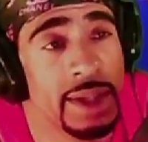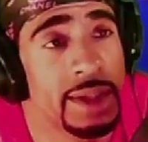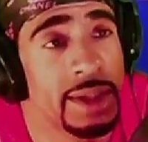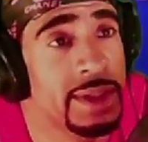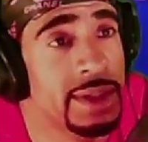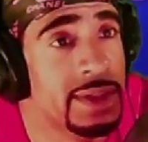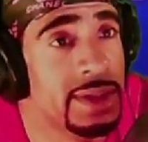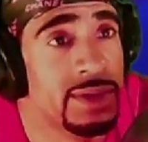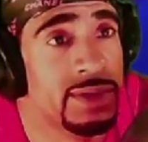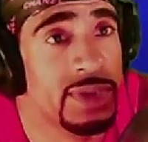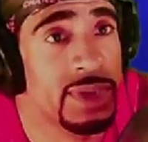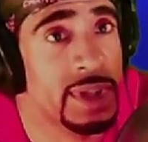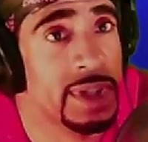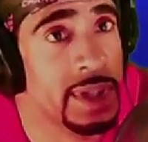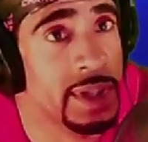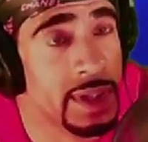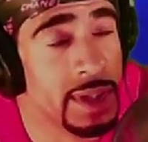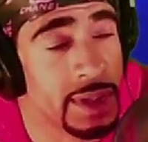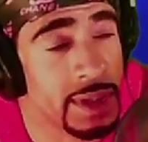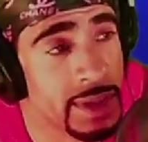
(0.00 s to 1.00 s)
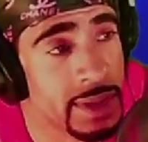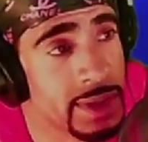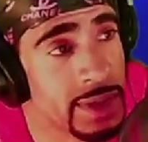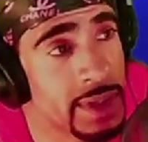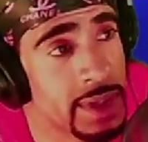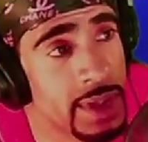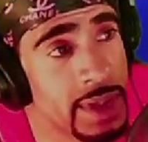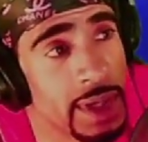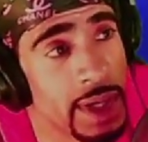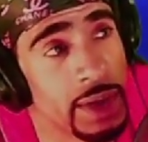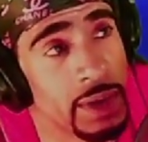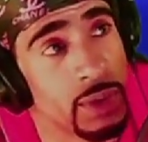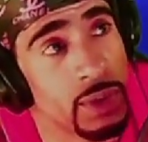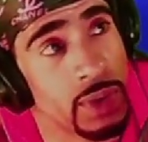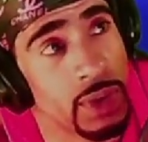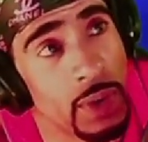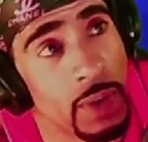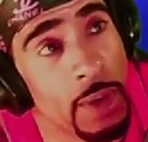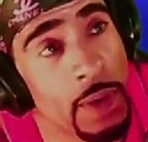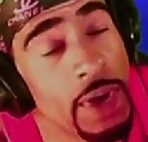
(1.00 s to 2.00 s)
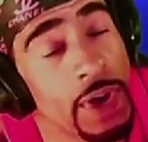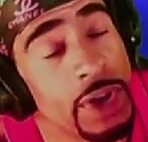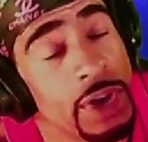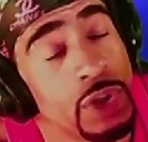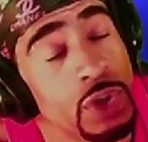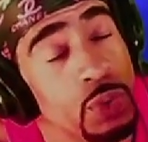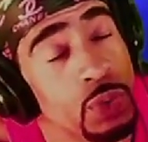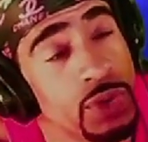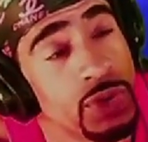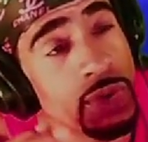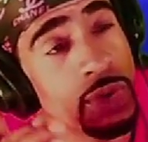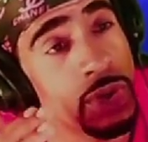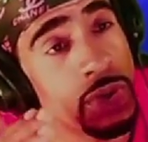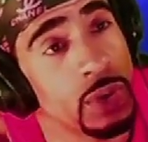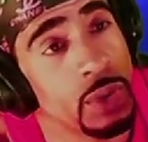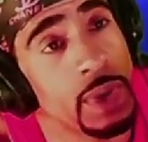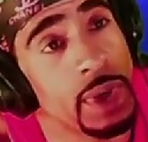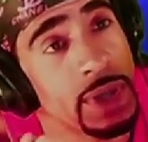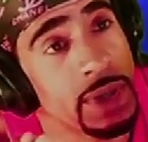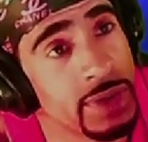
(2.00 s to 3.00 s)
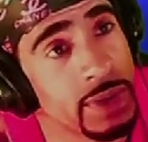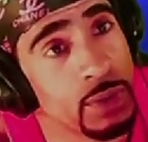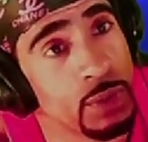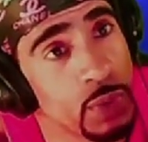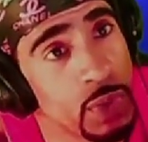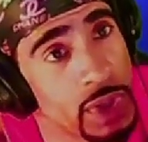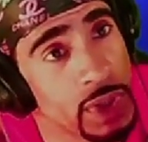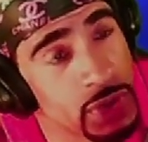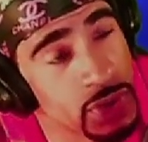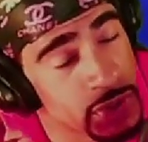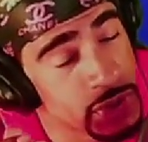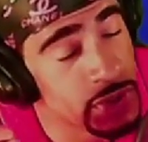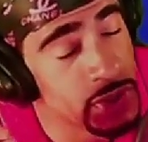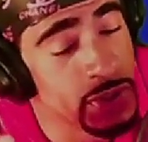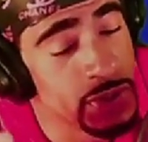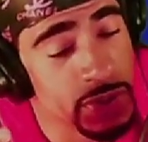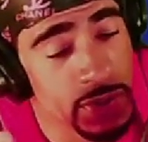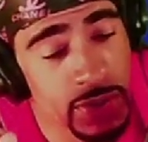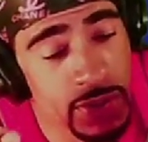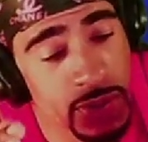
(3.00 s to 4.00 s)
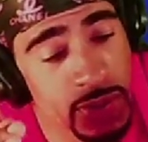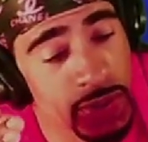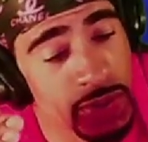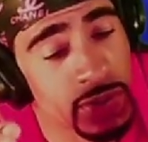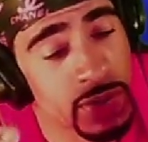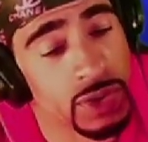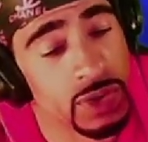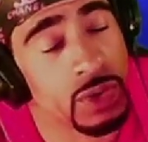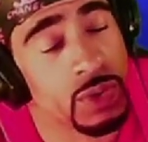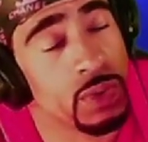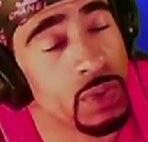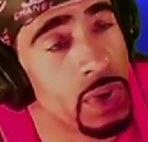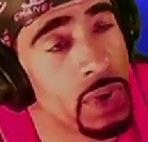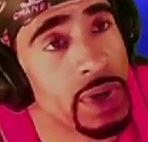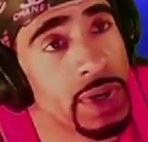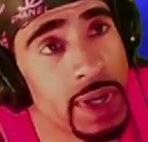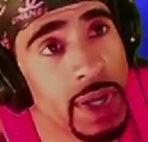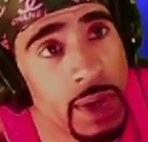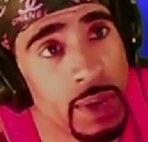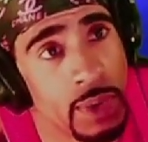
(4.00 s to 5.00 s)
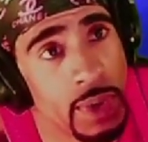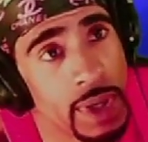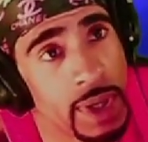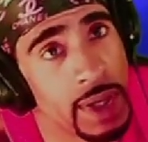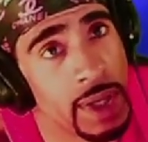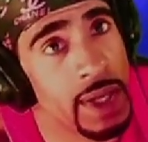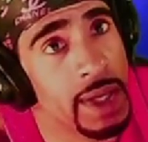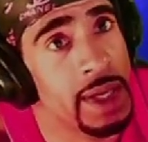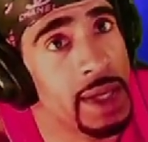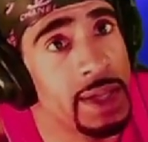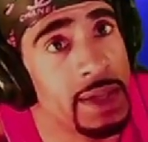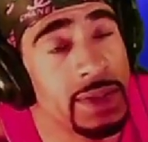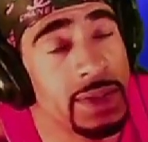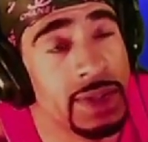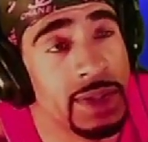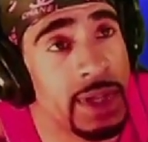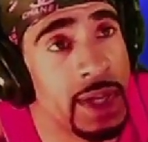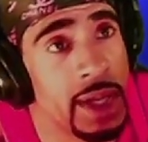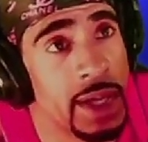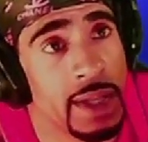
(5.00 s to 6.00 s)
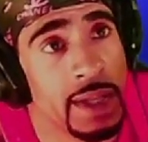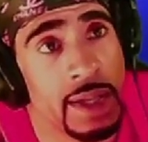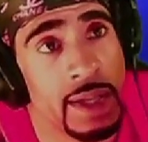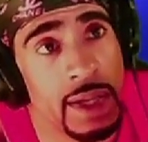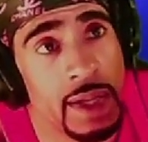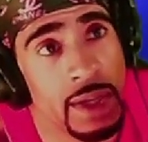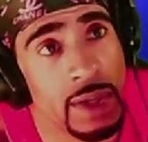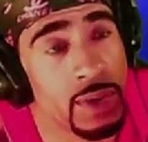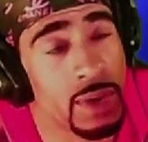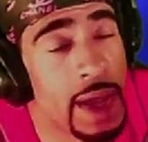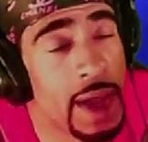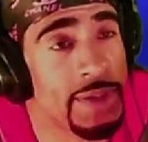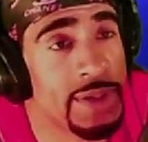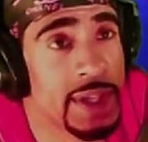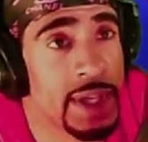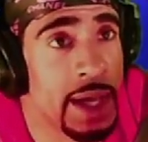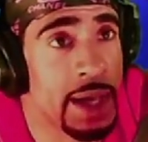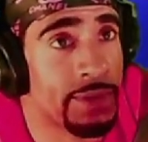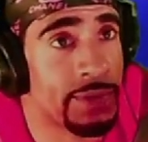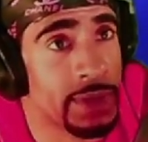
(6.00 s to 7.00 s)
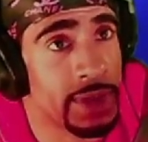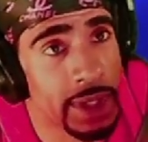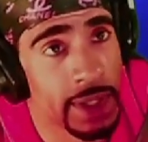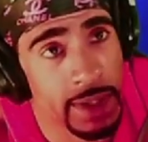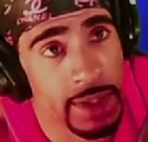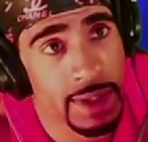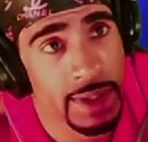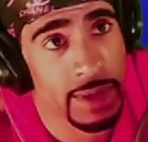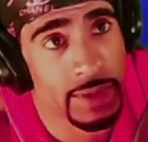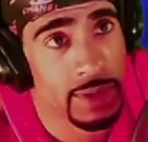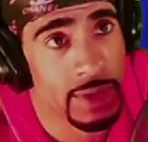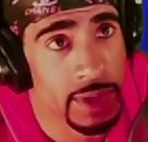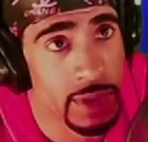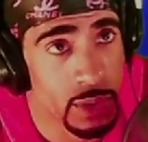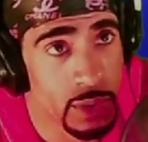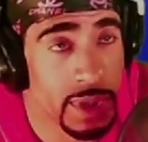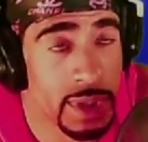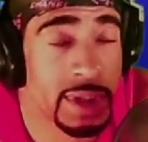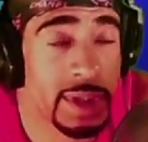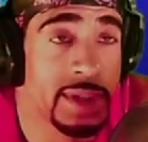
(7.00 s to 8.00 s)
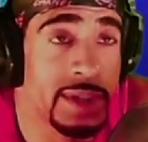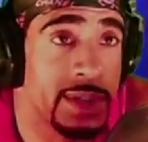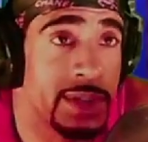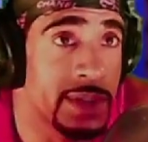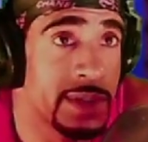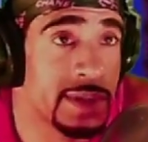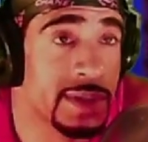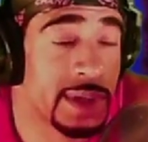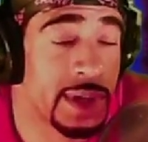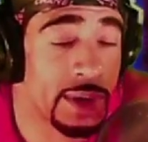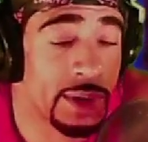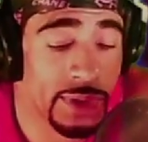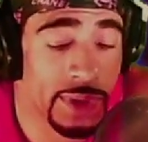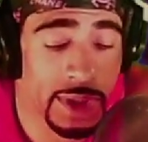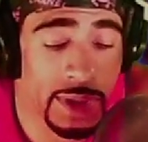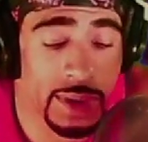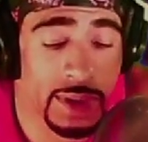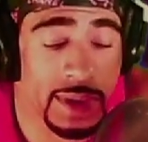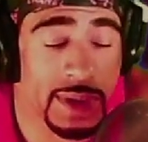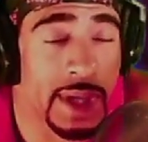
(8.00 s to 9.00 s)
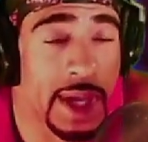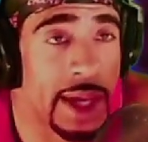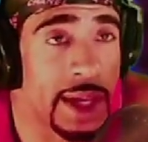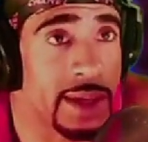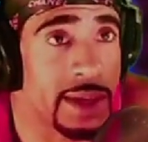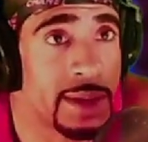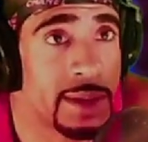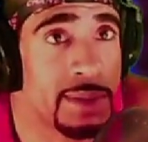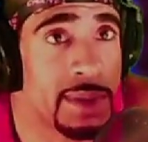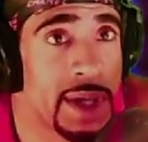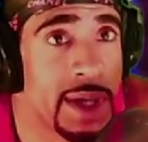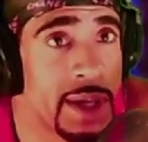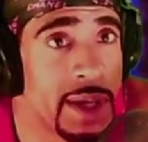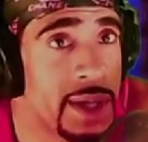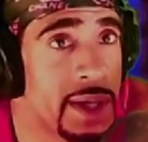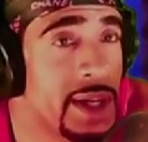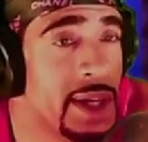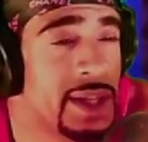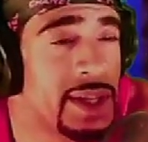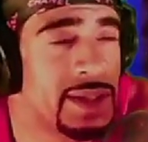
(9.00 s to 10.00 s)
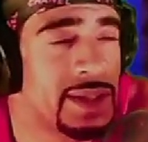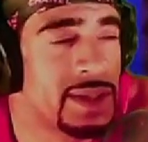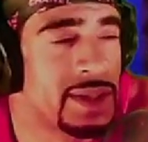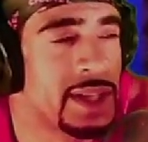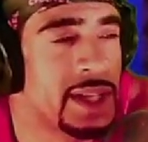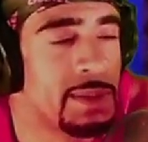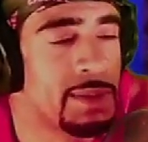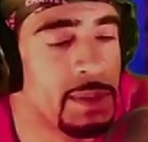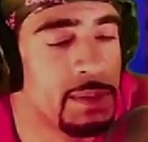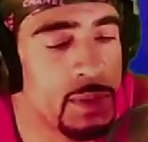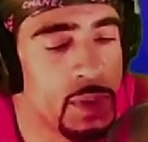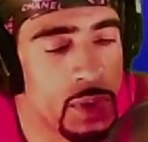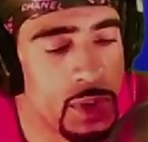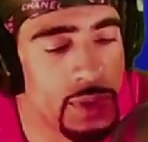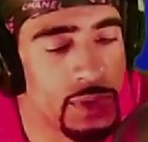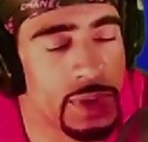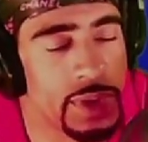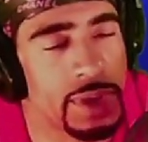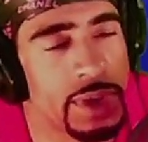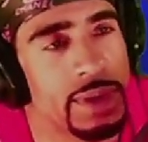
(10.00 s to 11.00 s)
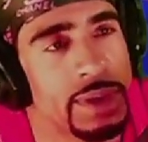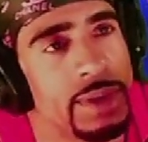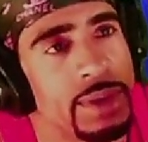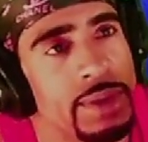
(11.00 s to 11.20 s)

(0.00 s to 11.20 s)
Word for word: This is ridiculous. I don't know. You was on your way somewhere. You should have just continued walking that way. Instead, you have time for negativity. You did this to yourself. Then you're attacking a man. Just keep it moving.